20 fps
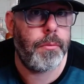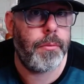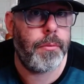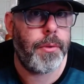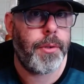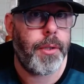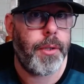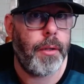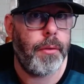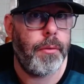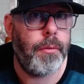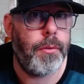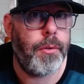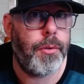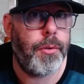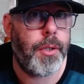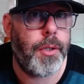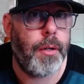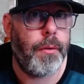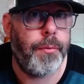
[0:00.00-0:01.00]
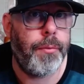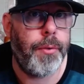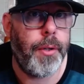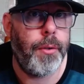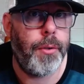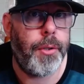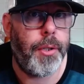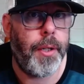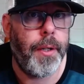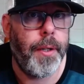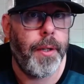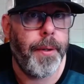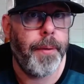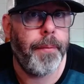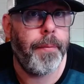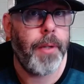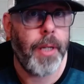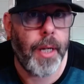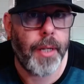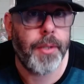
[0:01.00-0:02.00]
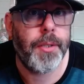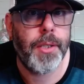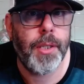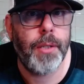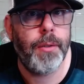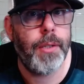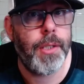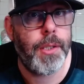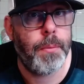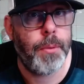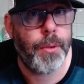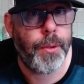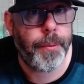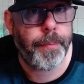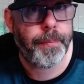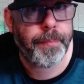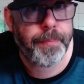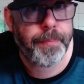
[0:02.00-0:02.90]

So just to confuse you, yes, there is a but.